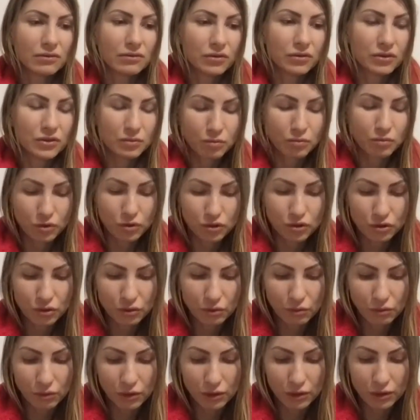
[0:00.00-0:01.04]
for spiritual
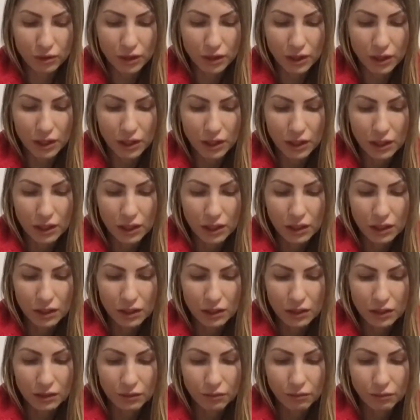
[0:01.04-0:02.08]
work,
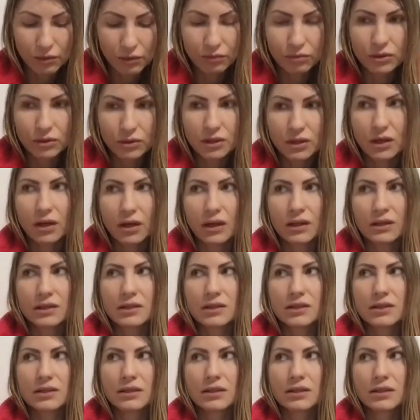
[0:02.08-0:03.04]
we would not